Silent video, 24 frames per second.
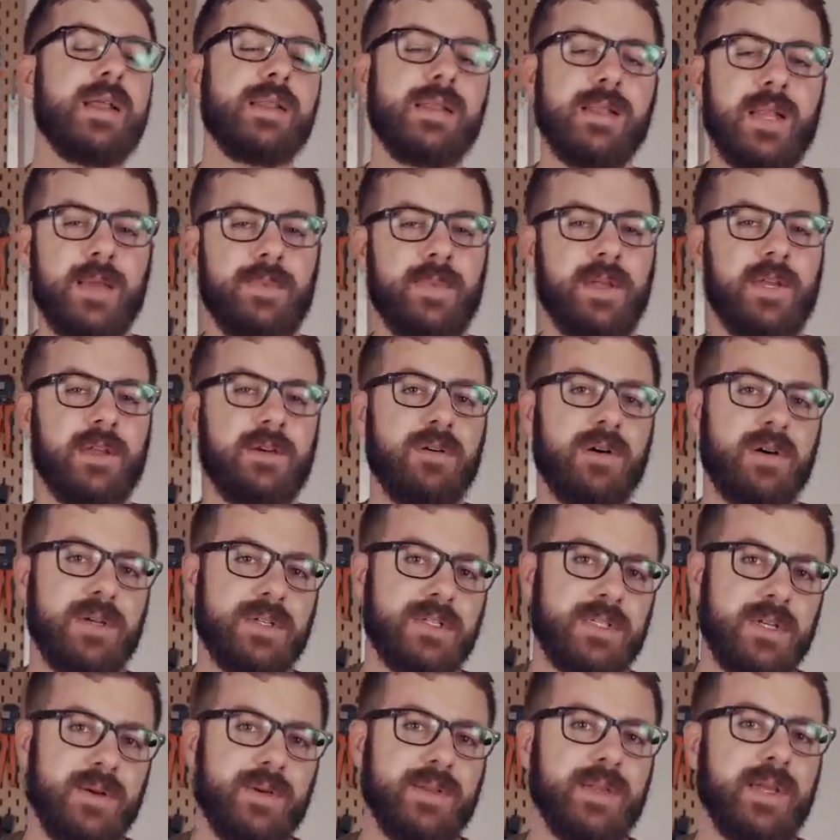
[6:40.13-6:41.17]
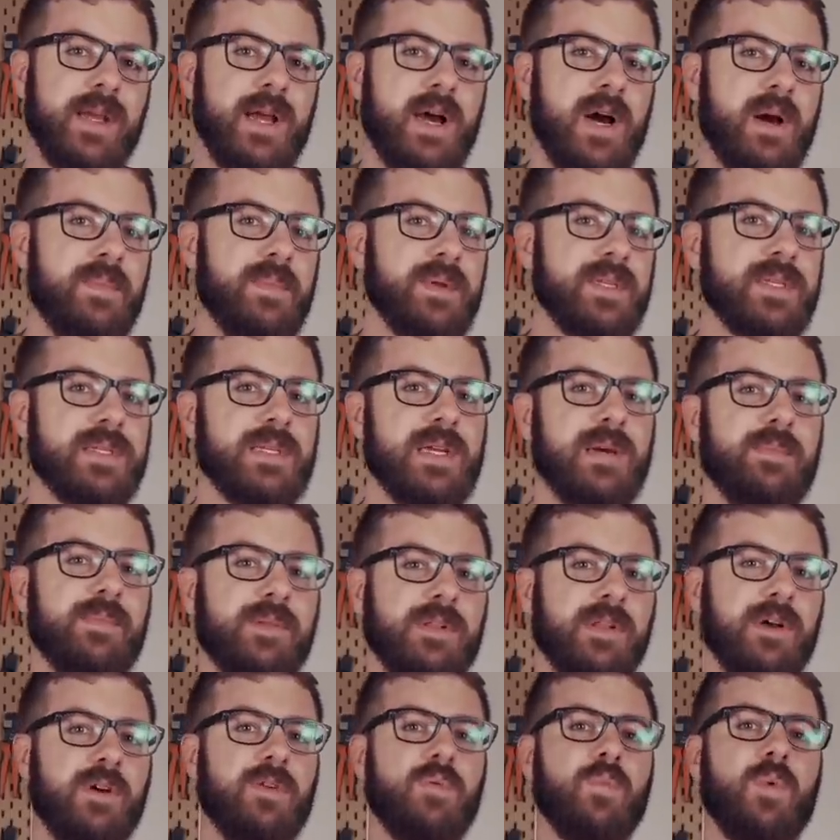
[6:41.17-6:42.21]
let me know also in the comments down
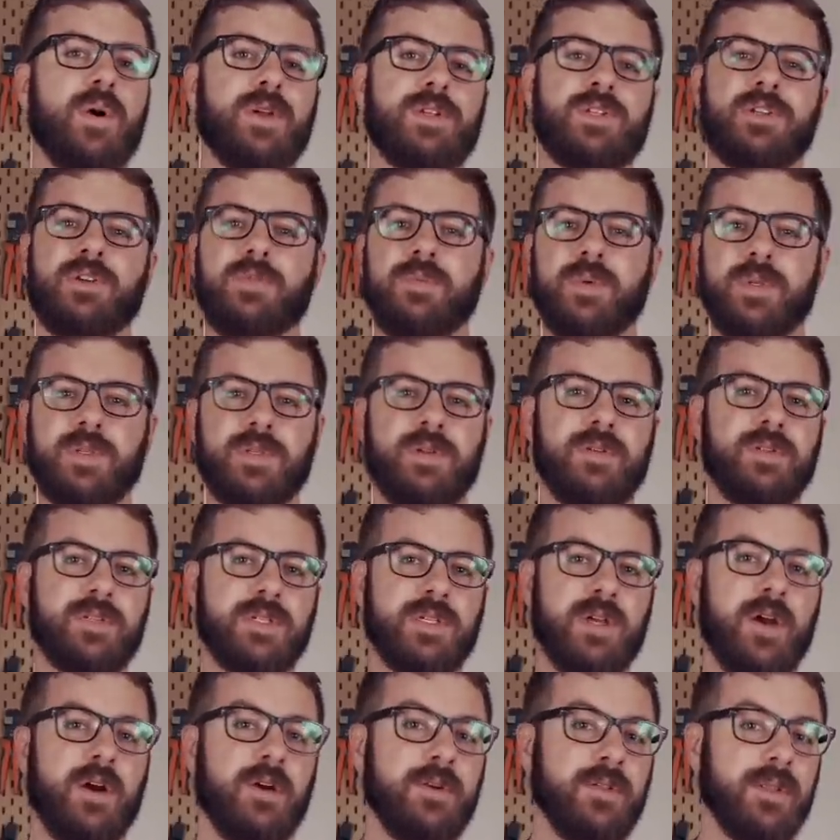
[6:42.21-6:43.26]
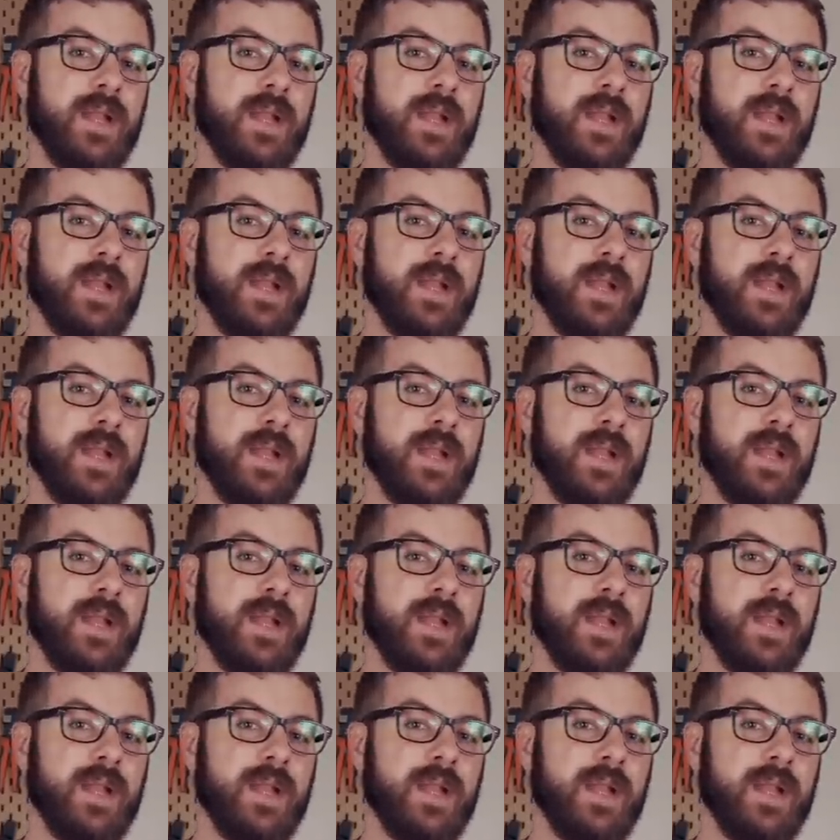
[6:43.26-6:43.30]
below what your results are